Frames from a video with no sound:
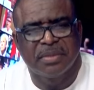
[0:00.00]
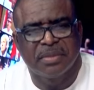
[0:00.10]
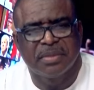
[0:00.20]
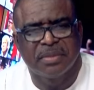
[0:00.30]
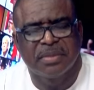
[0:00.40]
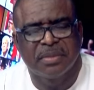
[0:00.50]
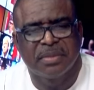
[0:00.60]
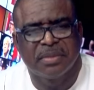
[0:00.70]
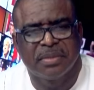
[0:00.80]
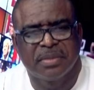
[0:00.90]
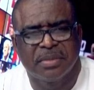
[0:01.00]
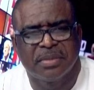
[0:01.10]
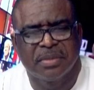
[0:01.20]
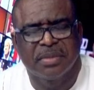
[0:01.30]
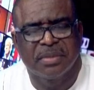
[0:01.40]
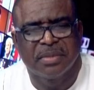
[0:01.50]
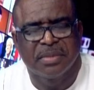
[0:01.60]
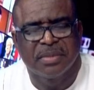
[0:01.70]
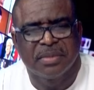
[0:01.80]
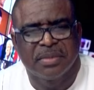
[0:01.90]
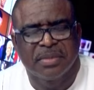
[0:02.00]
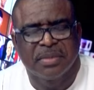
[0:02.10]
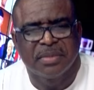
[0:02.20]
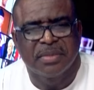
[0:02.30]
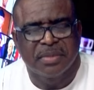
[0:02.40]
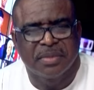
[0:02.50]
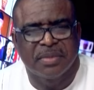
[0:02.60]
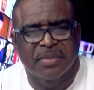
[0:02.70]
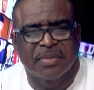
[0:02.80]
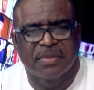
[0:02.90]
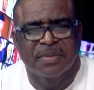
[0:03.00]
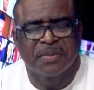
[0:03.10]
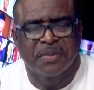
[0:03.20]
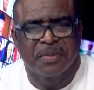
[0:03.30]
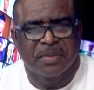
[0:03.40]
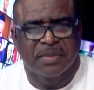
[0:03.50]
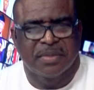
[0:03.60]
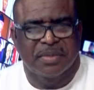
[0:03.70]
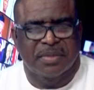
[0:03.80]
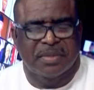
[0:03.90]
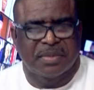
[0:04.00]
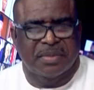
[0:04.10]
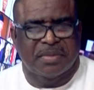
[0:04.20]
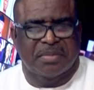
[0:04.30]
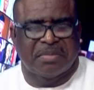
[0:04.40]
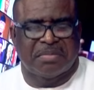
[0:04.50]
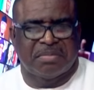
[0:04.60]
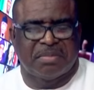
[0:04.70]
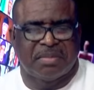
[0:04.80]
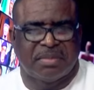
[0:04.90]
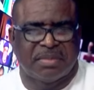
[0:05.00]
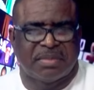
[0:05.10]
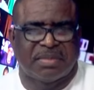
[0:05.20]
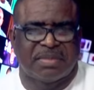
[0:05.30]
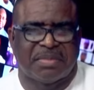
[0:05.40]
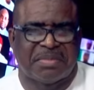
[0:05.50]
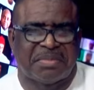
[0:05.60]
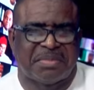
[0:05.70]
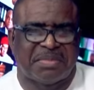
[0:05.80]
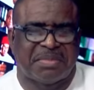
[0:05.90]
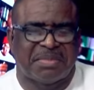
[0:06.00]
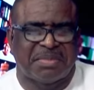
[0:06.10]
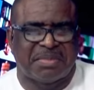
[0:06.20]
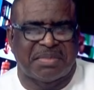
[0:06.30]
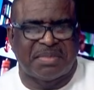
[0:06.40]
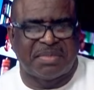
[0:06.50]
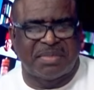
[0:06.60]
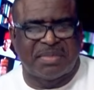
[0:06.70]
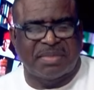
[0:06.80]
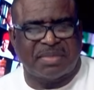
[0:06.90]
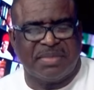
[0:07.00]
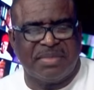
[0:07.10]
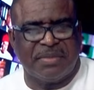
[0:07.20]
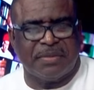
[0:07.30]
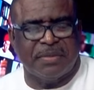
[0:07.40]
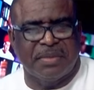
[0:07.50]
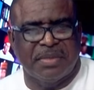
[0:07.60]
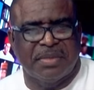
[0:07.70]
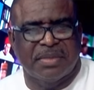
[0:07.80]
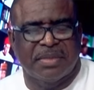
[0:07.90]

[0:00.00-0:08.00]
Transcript: The person shown says nothing.